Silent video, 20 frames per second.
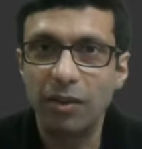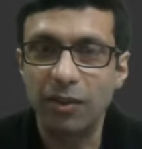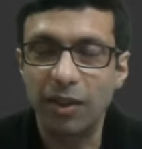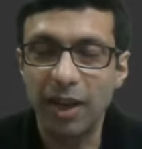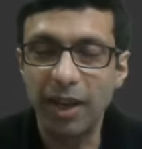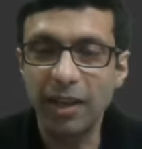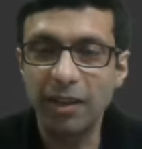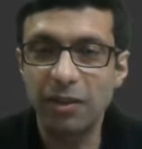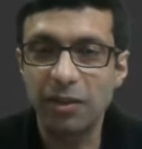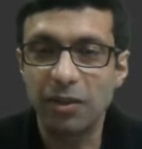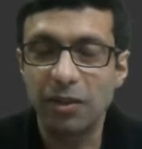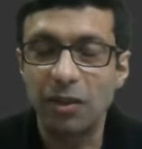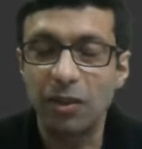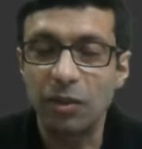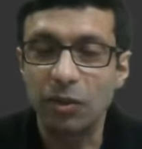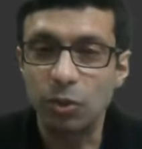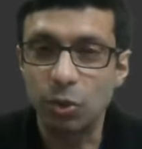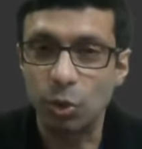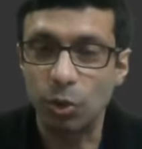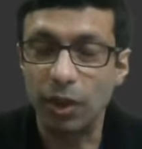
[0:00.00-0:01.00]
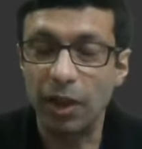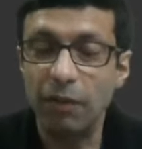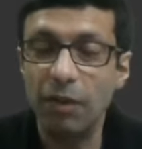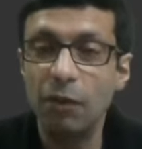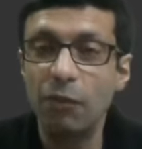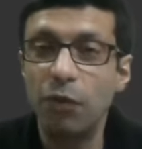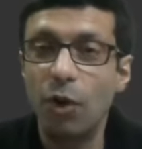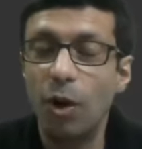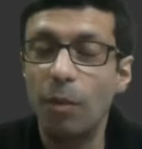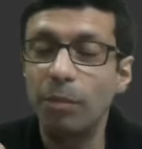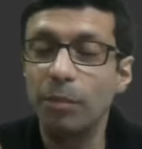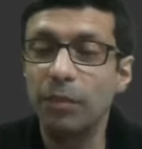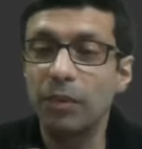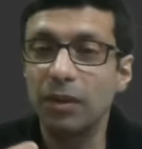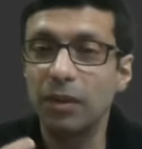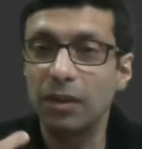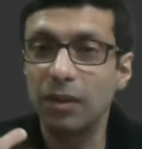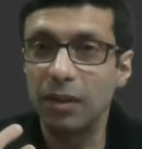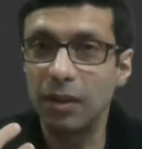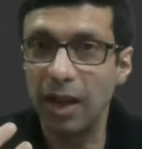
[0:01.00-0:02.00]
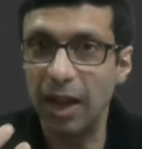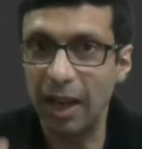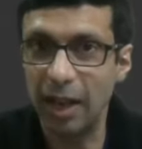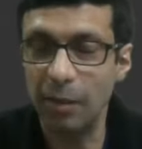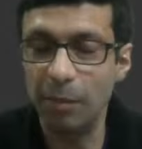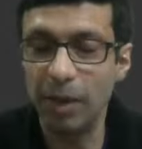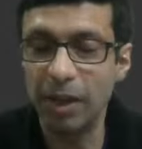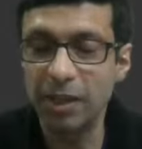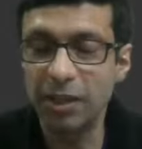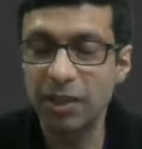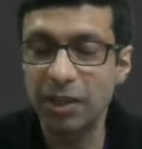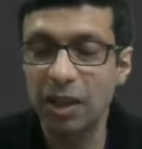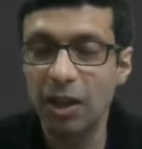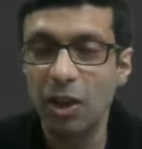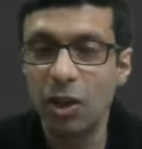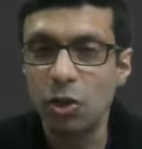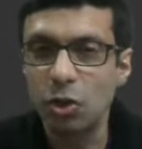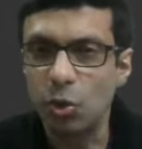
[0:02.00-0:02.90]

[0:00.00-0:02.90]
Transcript: right? So they will form elements.